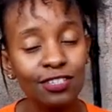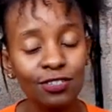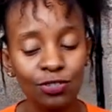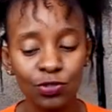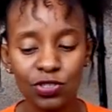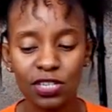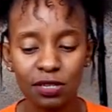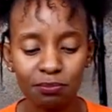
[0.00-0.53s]
you
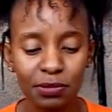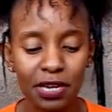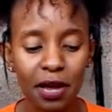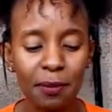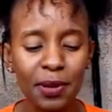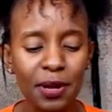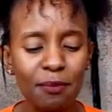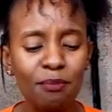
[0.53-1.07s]
start
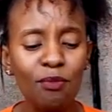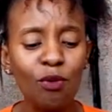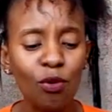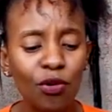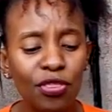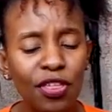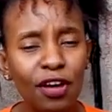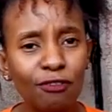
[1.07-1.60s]
becoming more
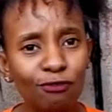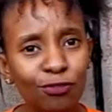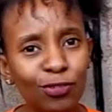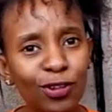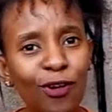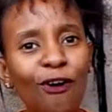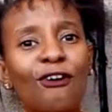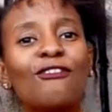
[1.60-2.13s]
thankful
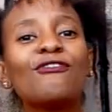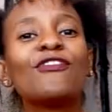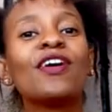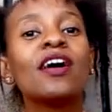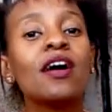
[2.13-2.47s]
of